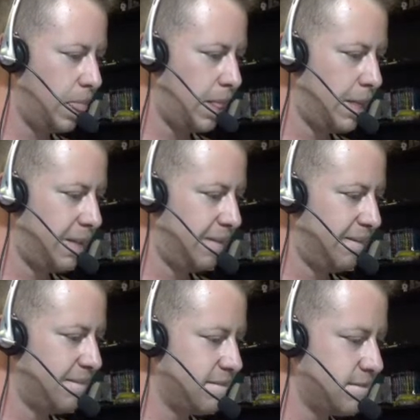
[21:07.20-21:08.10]

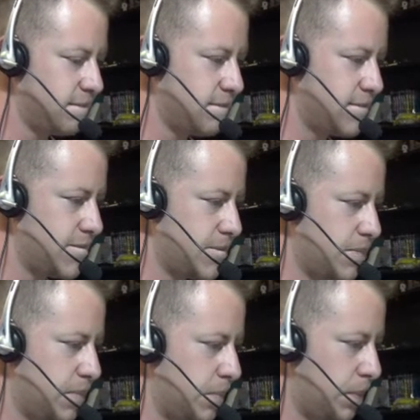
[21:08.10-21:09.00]

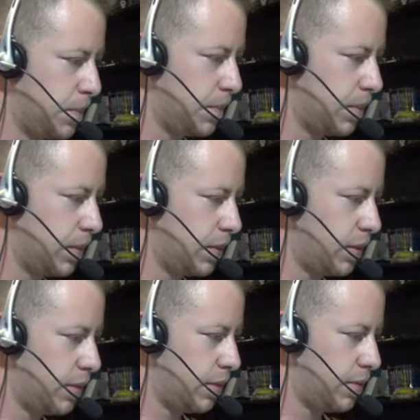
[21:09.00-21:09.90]

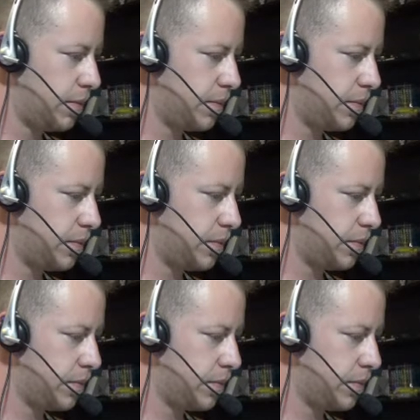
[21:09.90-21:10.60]
[no speech]